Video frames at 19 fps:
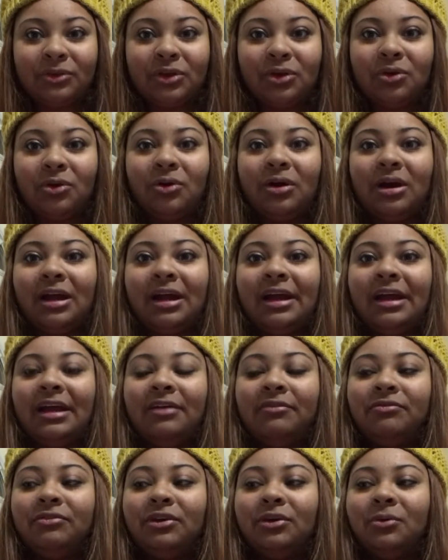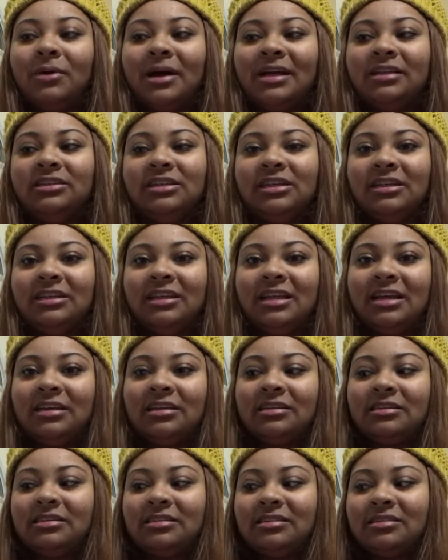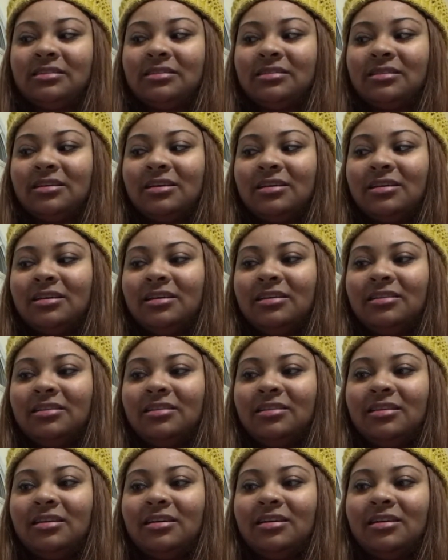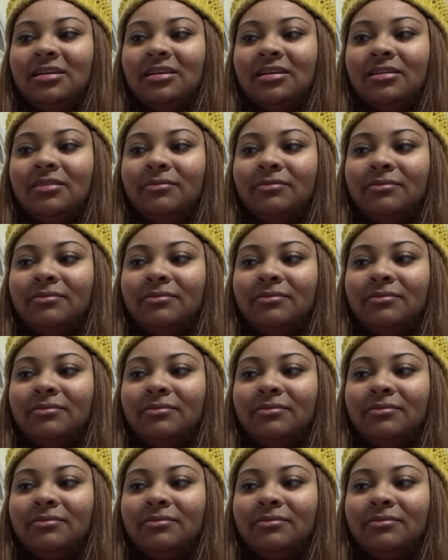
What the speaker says: or if you're watching this the